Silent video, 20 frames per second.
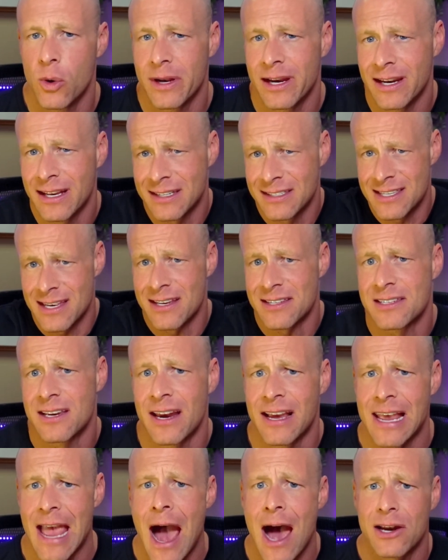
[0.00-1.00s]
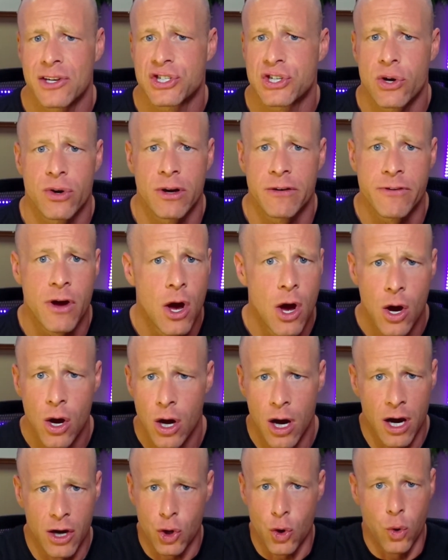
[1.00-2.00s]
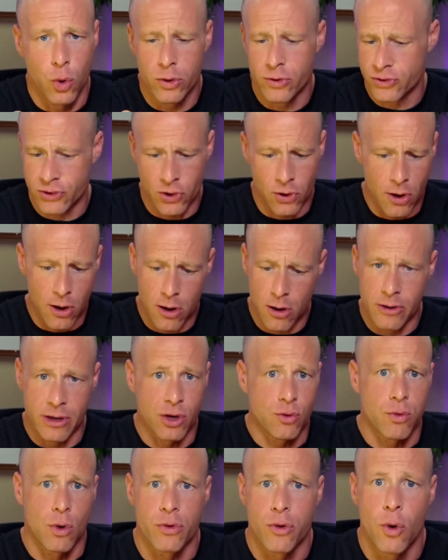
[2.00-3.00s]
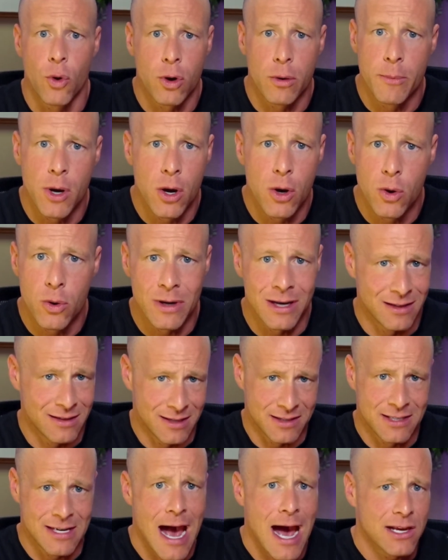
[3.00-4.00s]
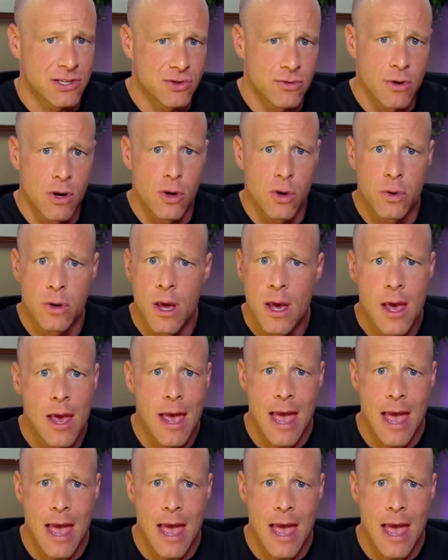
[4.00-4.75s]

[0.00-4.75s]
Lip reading: It exists in a concert of cortisol and growth hormone and testosterone